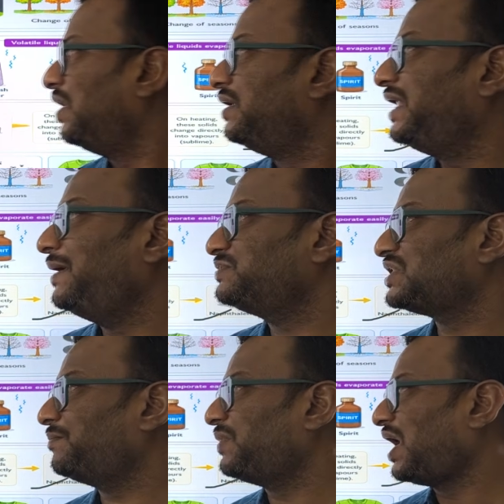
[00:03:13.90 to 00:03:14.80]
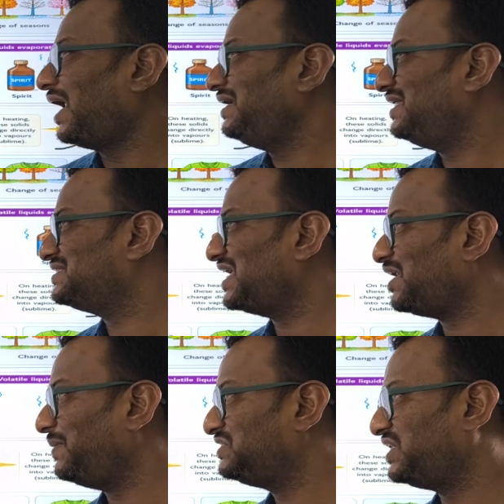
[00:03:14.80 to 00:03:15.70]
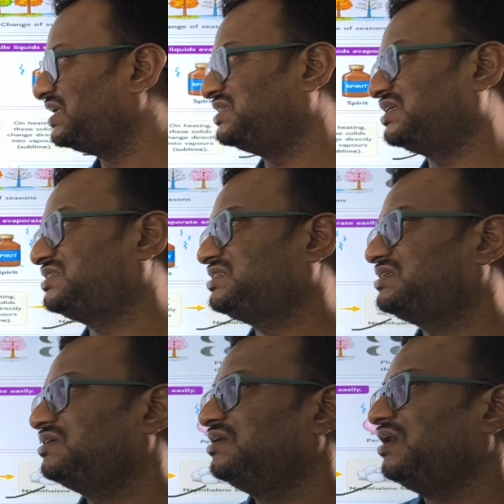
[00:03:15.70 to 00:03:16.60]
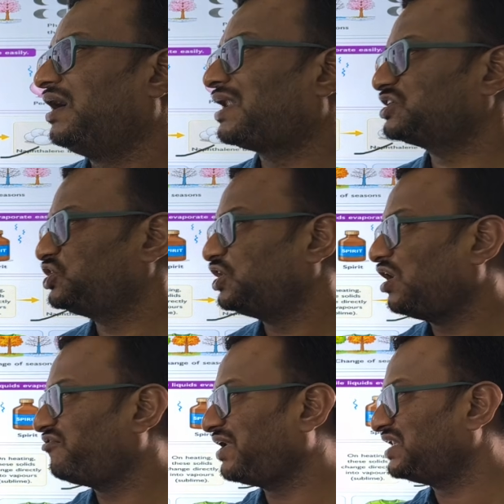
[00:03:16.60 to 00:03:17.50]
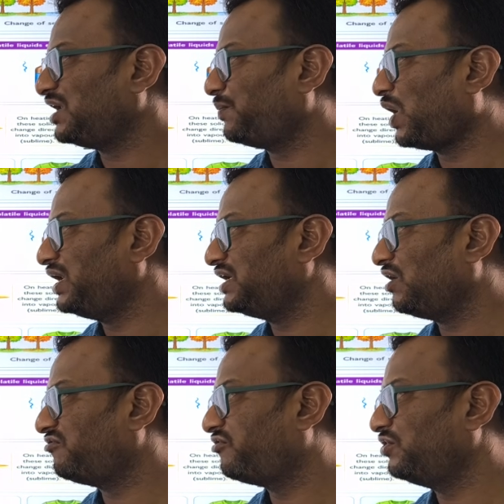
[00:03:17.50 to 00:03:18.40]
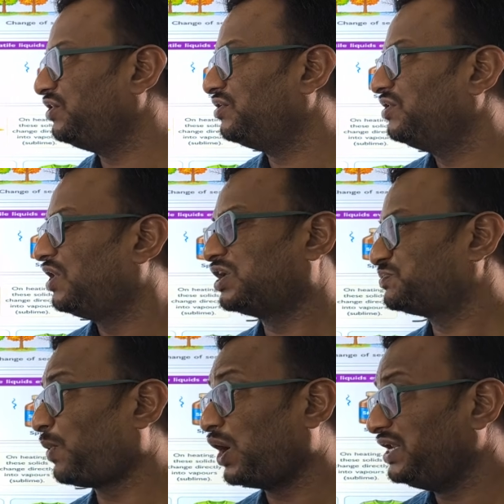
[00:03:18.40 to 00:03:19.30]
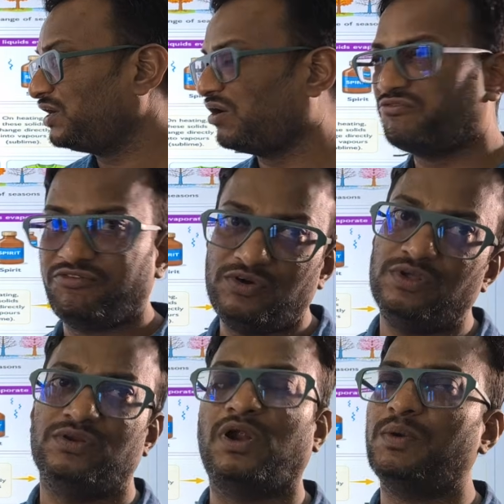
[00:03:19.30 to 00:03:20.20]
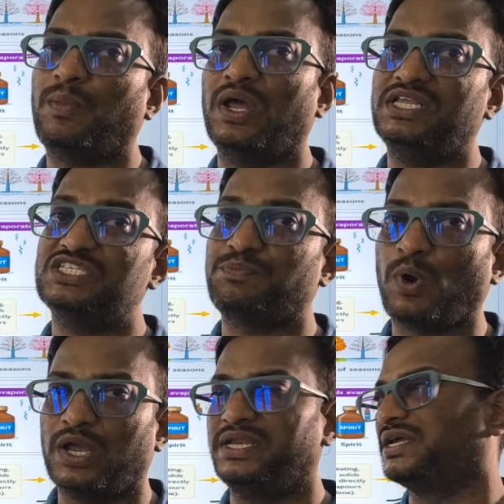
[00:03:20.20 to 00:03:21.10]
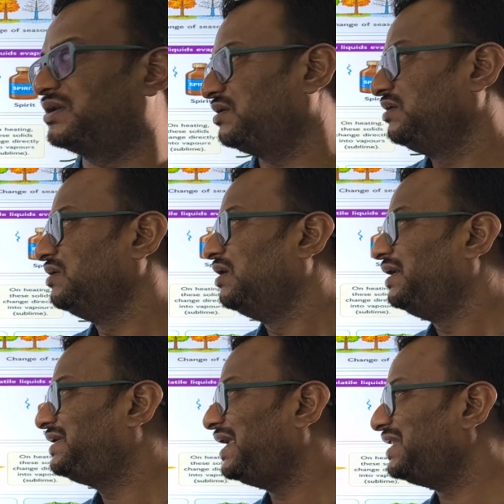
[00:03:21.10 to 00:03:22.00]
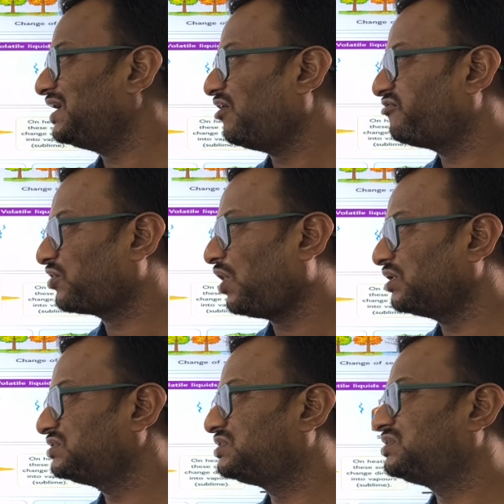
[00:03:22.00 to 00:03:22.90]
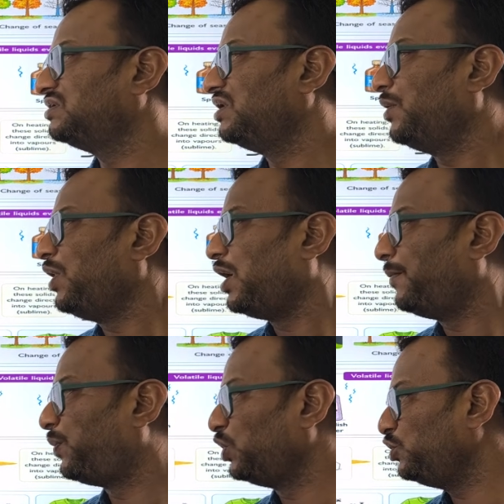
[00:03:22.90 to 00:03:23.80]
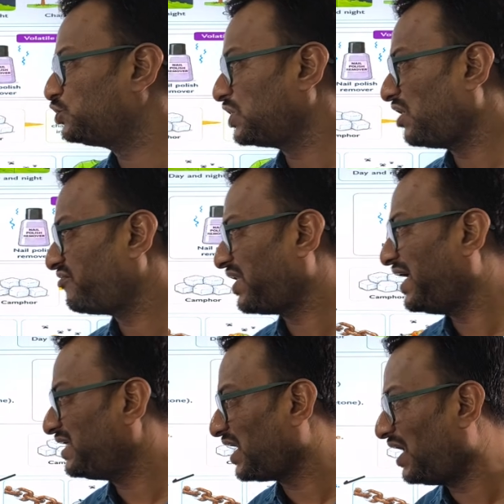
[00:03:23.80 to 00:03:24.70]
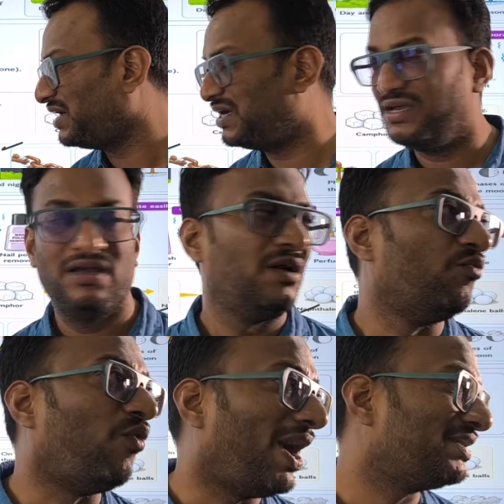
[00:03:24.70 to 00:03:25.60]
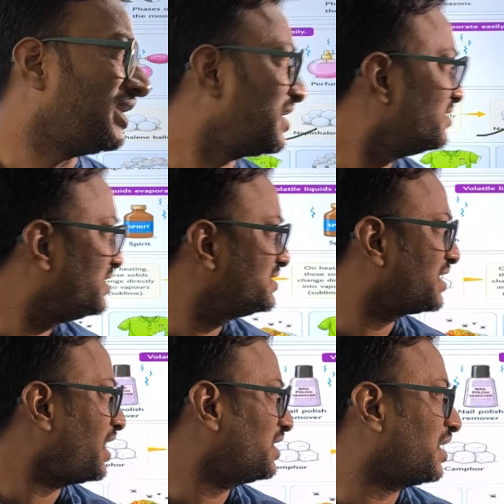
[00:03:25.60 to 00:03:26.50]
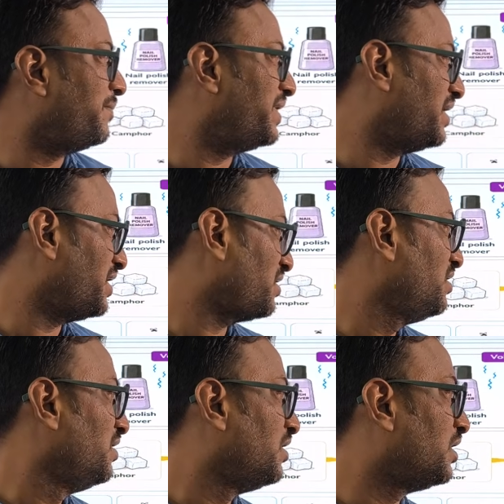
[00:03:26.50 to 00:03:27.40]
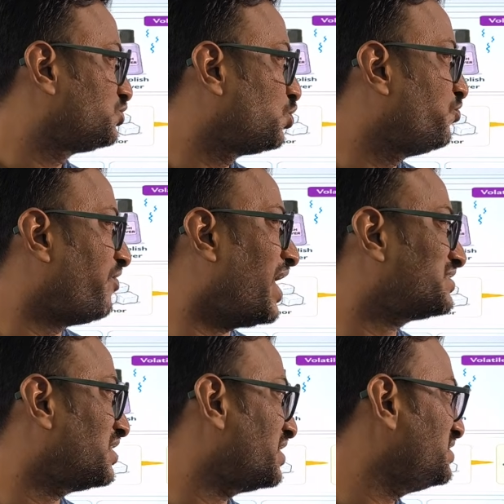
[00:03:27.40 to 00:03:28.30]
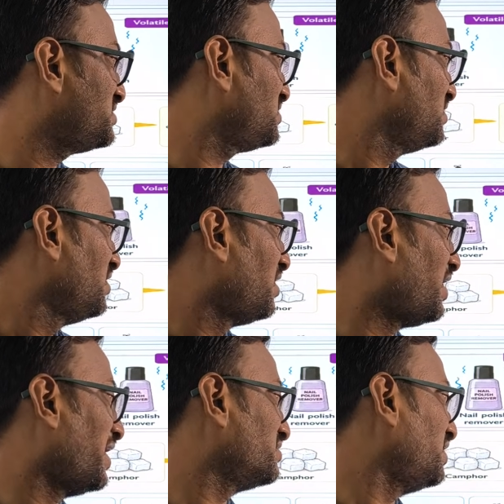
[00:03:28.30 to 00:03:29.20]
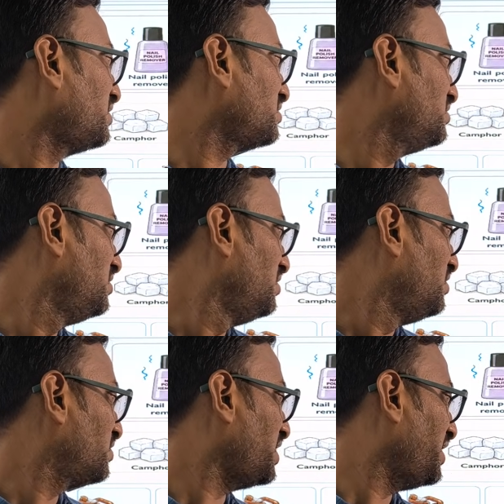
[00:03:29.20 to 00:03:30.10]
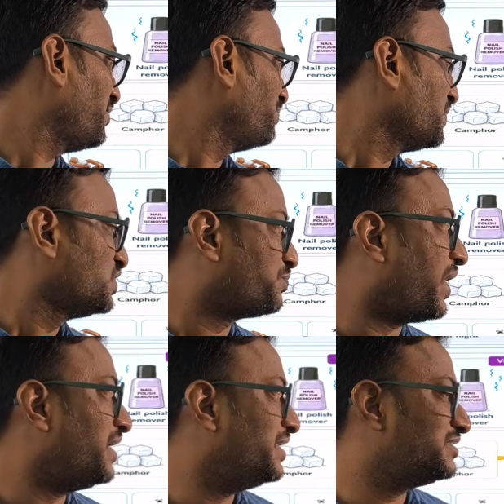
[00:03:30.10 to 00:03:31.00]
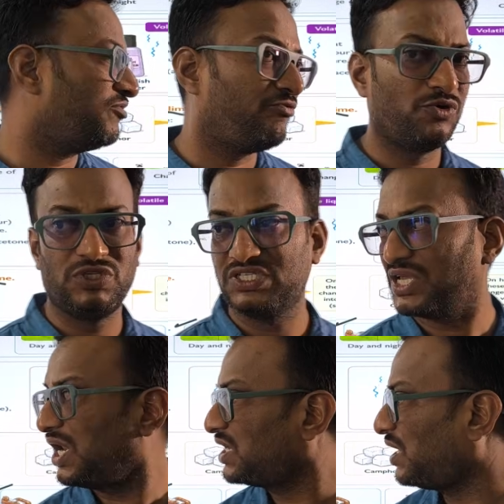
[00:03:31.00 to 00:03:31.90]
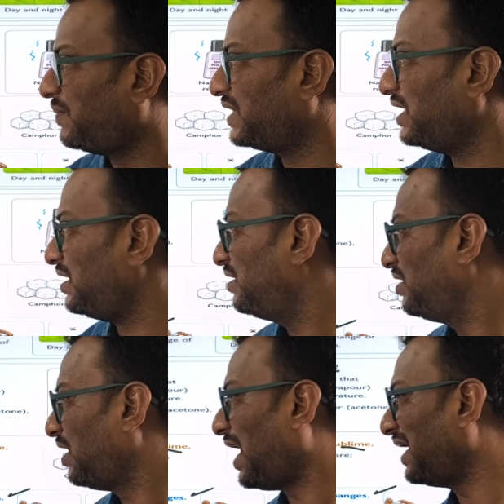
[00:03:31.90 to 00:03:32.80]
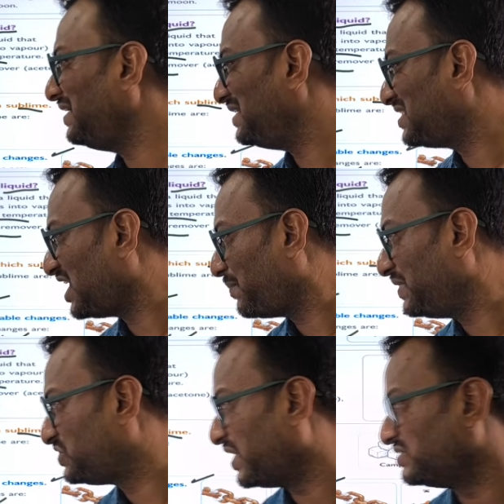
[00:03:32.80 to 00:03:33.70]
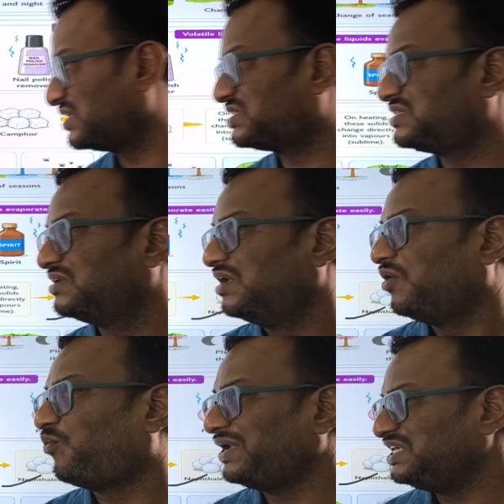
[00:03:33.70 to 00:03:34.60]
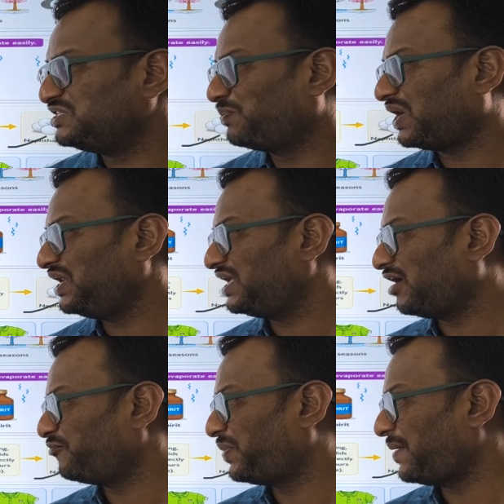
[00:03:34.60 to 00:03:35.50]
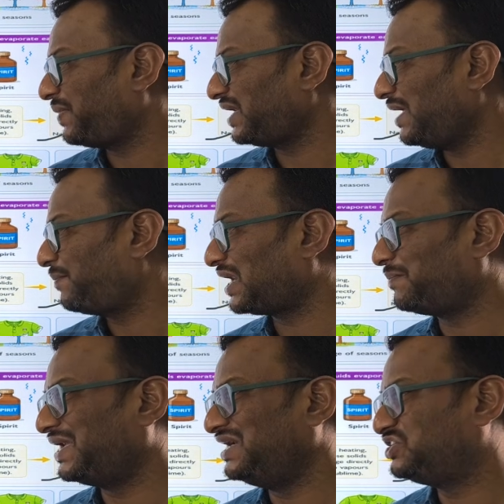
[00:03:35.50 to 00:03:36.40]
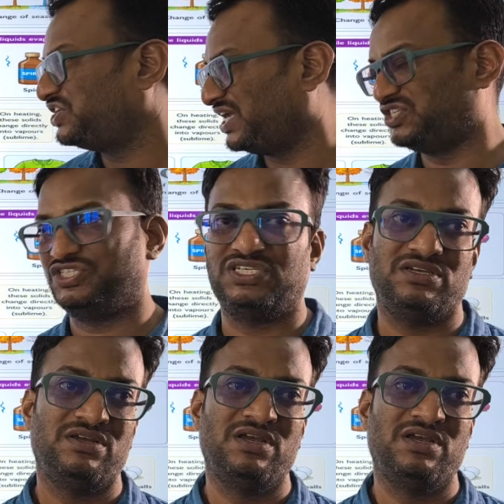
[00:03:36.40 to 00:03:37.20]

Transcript: Name some undesirable changes. Rusting of iron, boiling of food, spoiling of food, not boiling, spoiling, tearing of cloths, pollution of air and water. These are all come under through factories like that. Okay, spoilage of food, these are all come under undesirable changes. Why is burning of paper a permanent change?